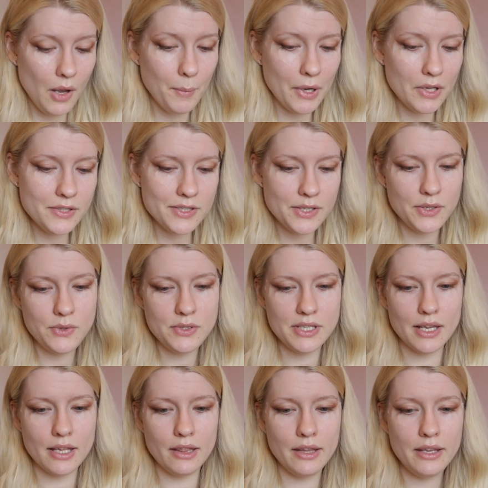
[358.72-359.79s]
I'm also
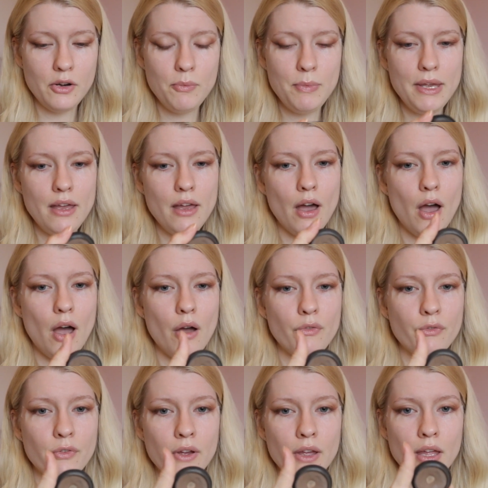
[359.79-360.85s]
using a little bit
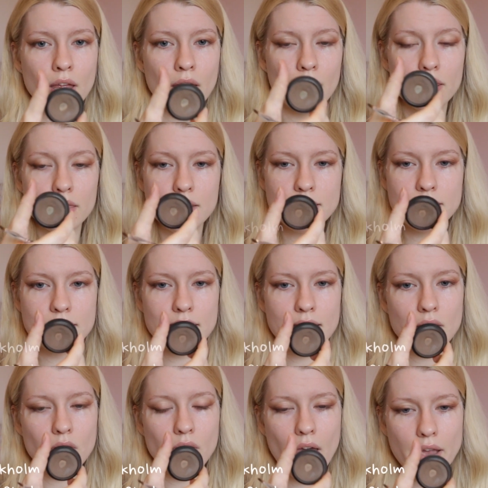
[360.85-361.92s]
of this
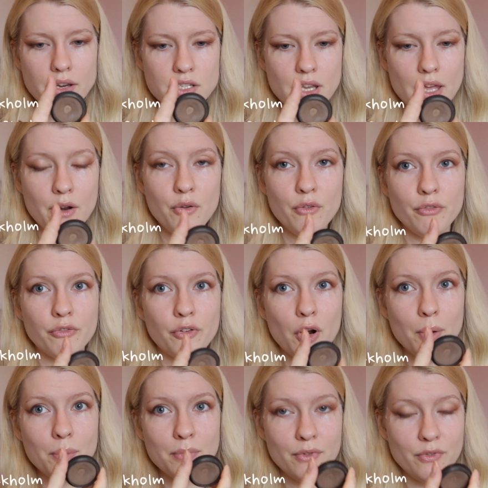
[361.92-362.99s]
single eyeshadow
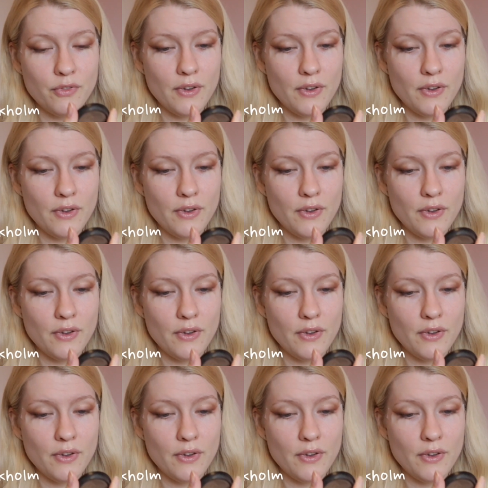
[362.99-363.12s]
from